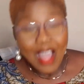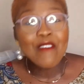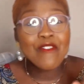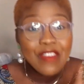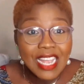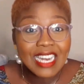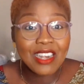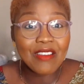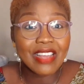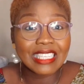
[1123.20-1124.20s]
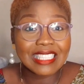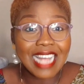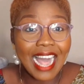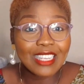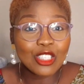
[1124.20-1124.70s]
Feeling of
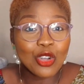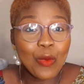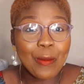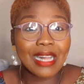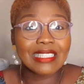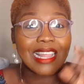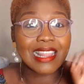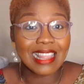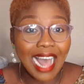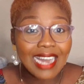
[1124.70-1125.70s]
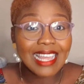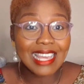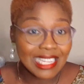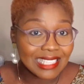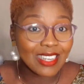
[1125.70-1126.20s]
entitlement, that
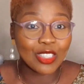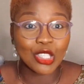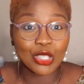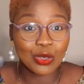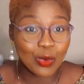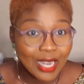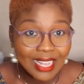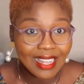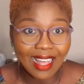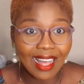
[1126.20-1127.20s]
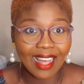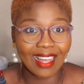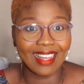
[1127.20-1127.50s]
is a trigger.